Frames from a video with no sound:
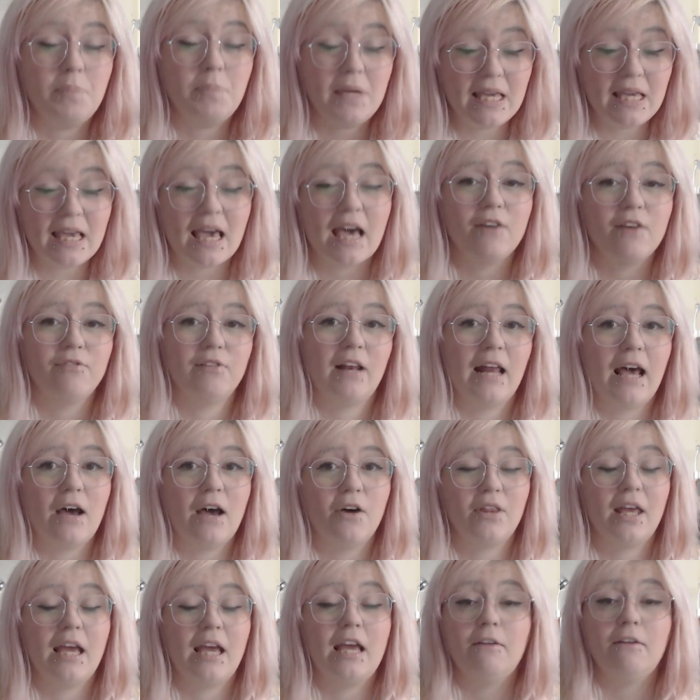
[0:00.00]
So be
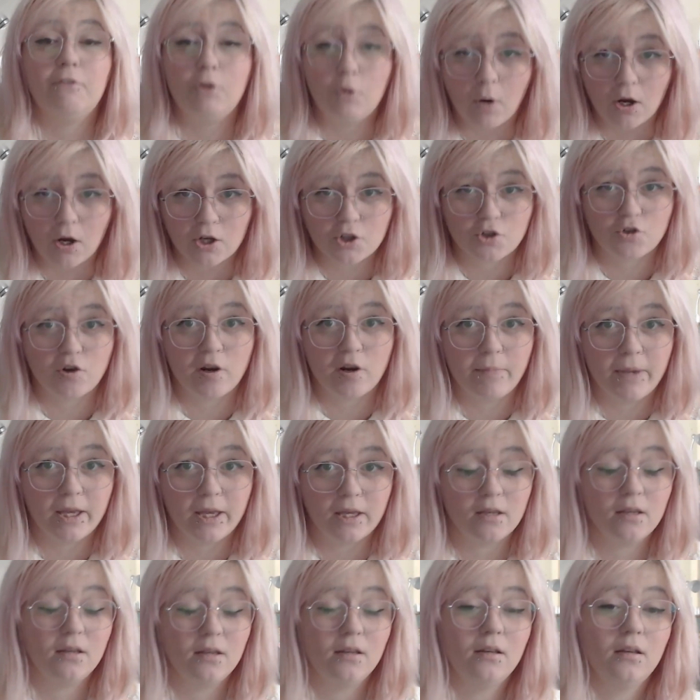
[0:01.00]
careful out there if you are
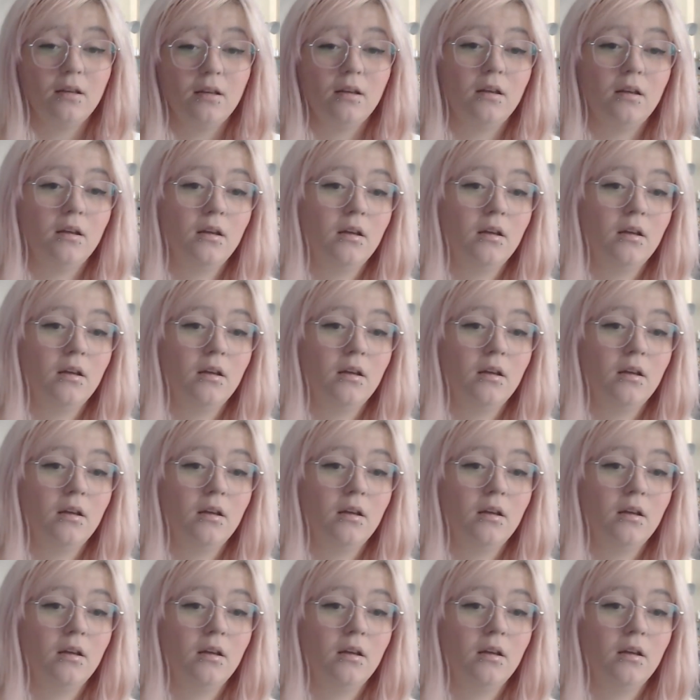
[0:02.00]
streaming.